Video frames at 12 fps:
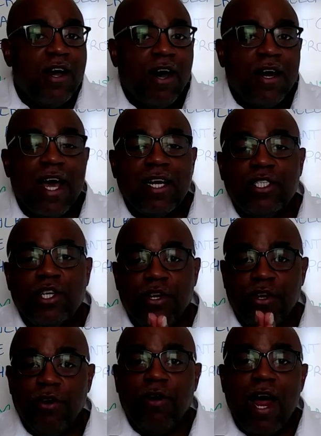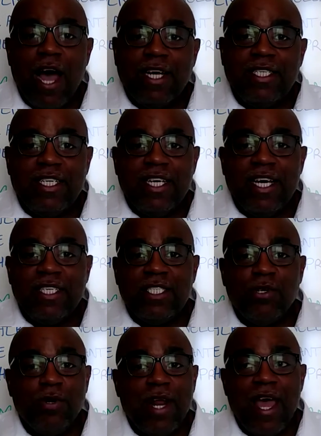on how to turn your idea
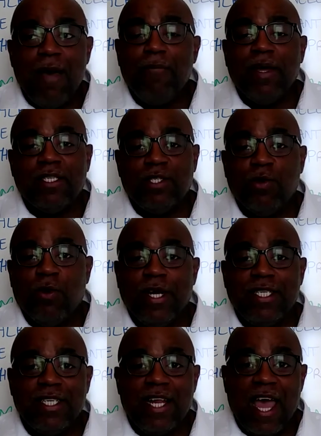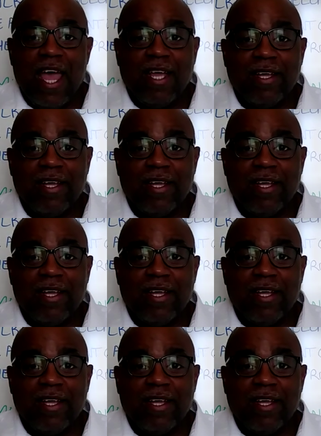into an epic story today.